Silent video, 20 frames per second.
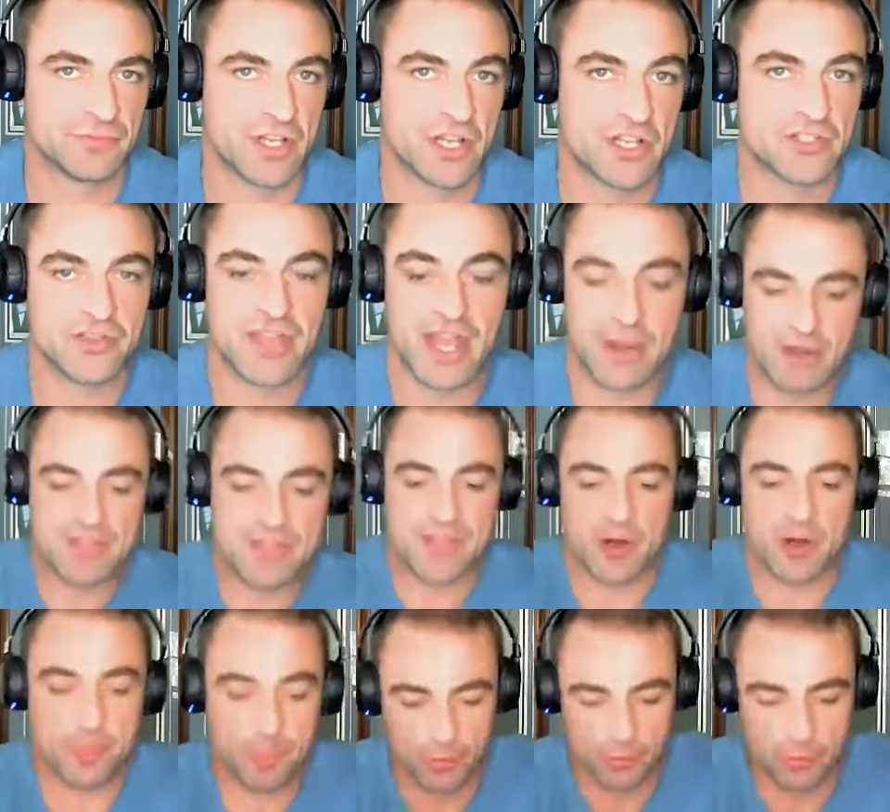So that right
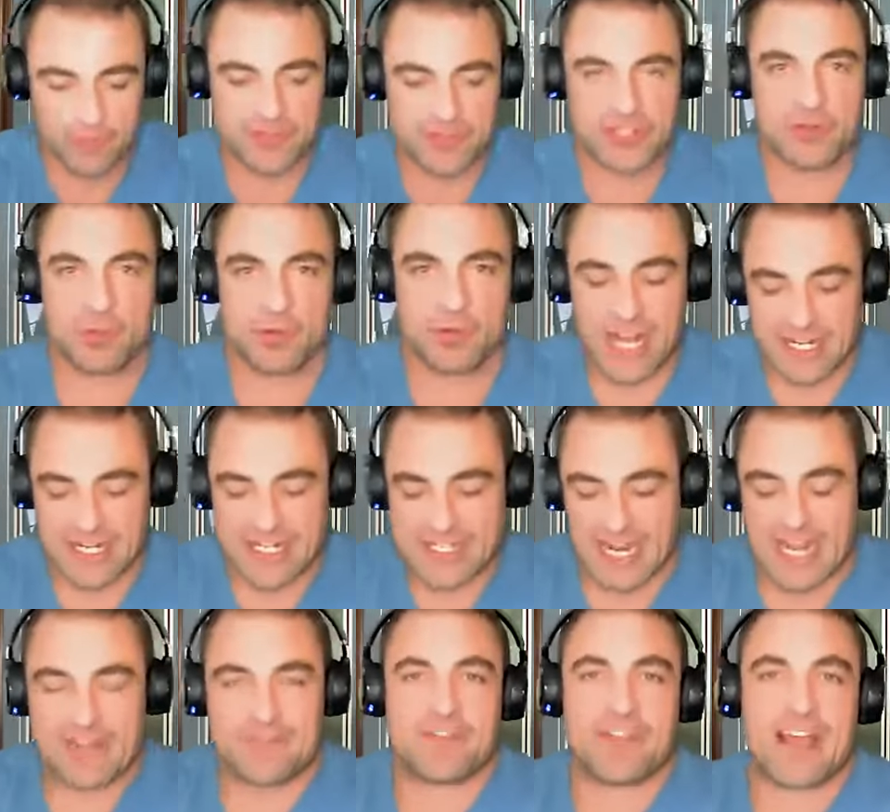there proves to you we're not
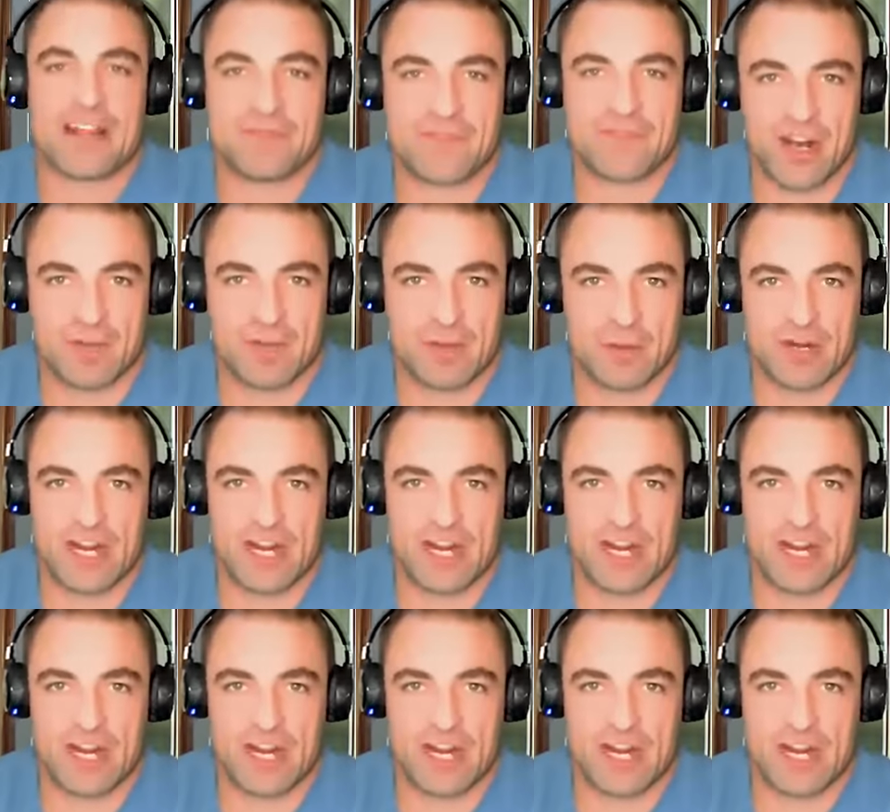designed for that environment.